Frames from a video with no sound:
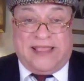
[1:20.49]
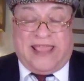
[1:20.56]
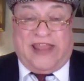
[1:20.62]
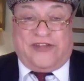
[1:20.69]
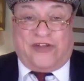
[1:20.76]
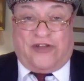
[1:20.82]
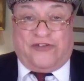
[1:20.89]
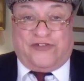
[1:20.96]

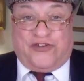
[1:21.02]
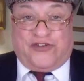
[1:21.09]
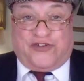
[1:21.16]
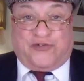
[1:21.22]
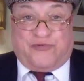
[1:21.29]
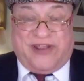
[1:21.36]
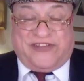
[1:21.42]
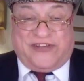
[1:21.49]
Get on to
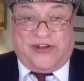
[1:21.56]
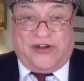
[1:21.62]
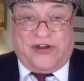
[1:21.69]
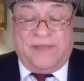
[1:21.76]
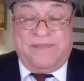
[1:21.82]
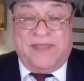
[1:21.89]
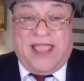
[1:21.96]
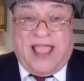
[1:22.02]

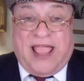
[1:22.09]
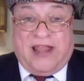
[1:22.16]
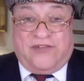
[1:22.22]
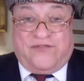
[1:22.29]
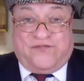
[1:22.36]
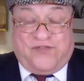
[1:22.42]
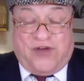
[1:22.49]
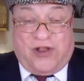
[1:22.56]
Twitter
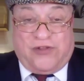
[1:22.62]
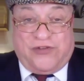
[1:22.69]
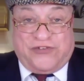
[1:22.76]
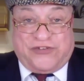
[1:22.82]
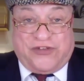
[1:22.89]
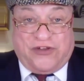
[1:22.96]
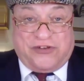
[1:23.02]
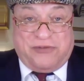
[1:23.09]
and follow
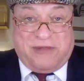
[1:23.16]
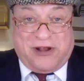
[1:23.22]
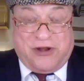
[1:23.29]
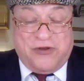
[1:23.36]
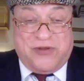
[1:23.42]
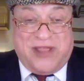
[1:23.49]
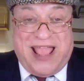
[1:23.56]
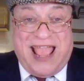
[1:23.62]
Scottie
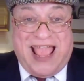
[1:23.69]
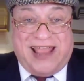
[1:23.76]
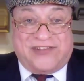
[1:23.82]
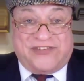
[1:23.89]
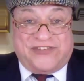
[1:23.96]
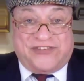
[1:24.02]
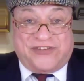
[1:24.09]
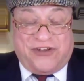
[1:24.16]
McClue
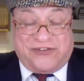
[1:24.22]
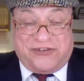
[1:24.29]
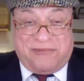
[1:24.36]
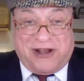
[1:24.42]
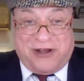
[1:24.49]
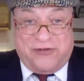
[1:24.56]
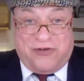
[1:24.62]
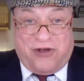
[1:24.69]
at Scottie
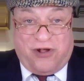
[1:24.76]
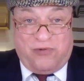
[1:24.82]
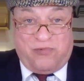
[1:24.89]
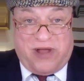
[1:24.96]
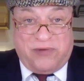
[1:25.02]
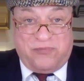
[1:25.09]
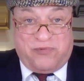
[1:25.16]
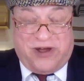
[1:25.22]
McClue, all
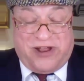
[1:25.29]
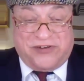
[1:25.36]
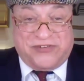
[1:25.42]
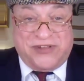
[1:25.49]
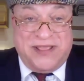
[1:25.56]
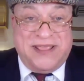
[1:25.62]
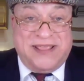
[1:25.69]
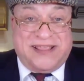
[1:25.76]
one word,